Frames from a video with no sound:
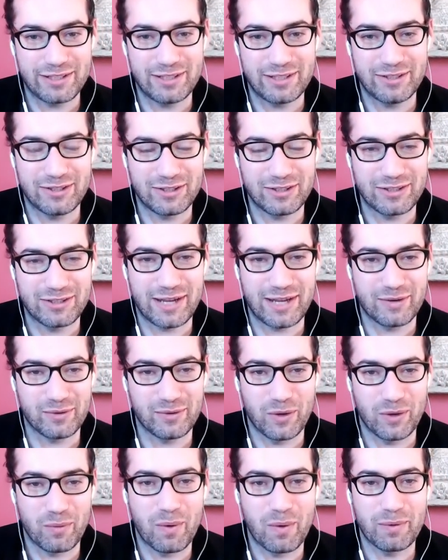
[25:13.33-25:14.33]
to just say, you
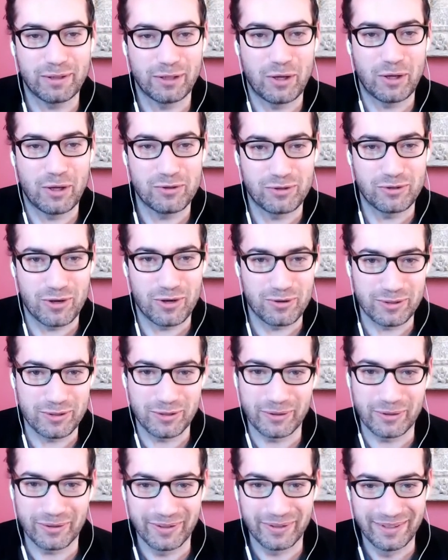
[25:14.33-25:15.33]
know, what would Lodro
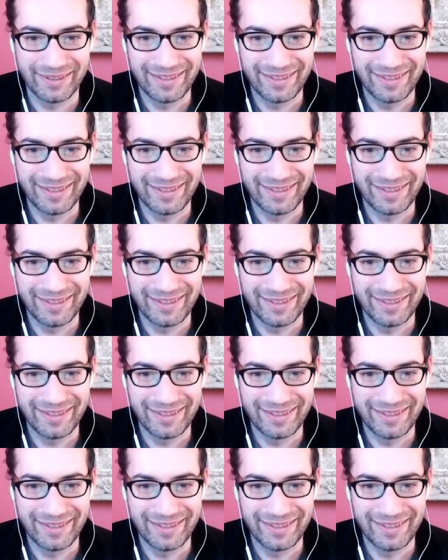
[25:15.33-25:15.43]
do?